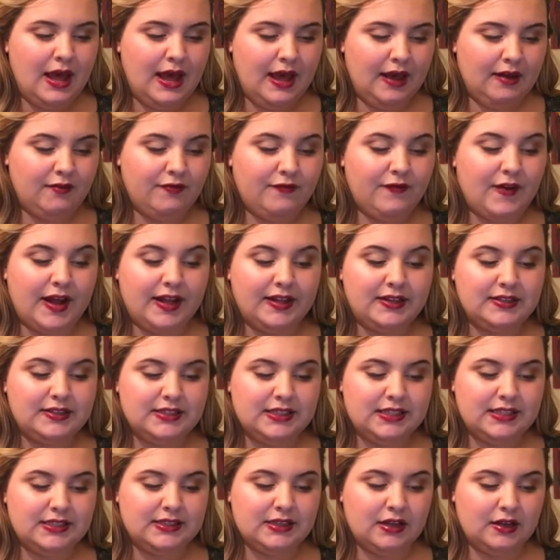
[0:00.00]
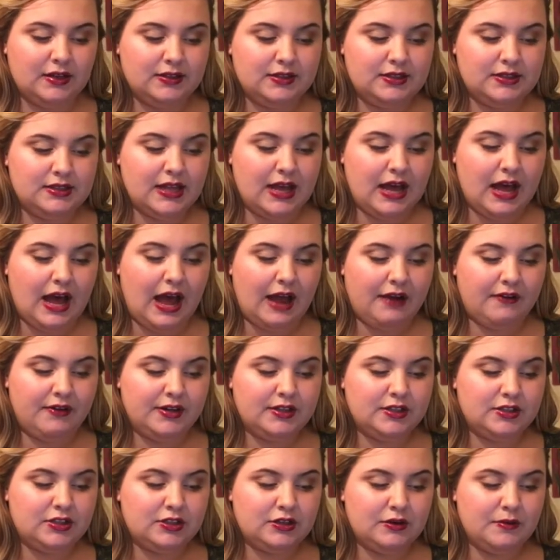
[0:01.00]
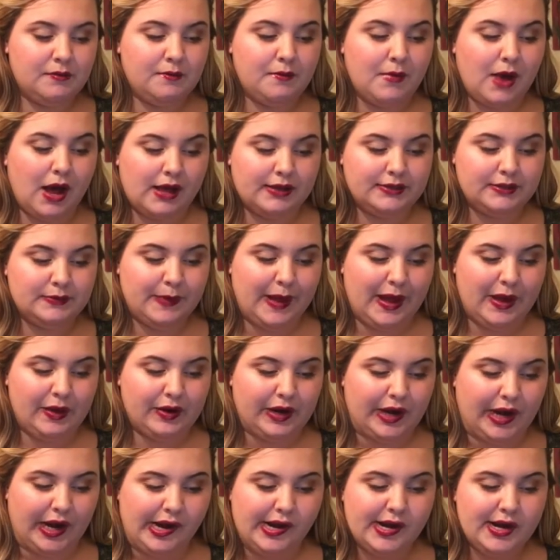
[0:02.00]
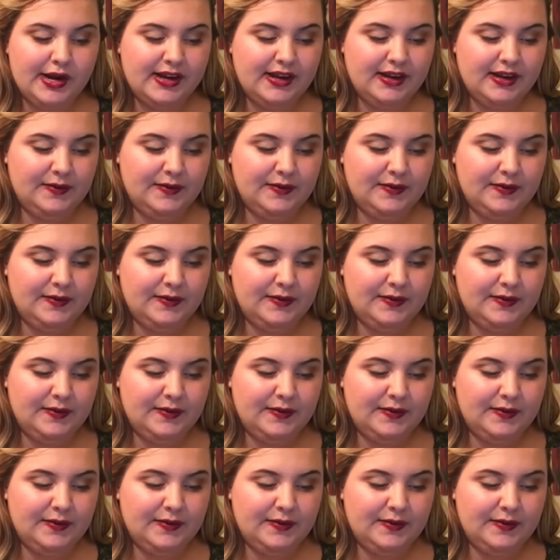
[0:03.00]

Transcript: and fine sea salts, the Irish moss powder.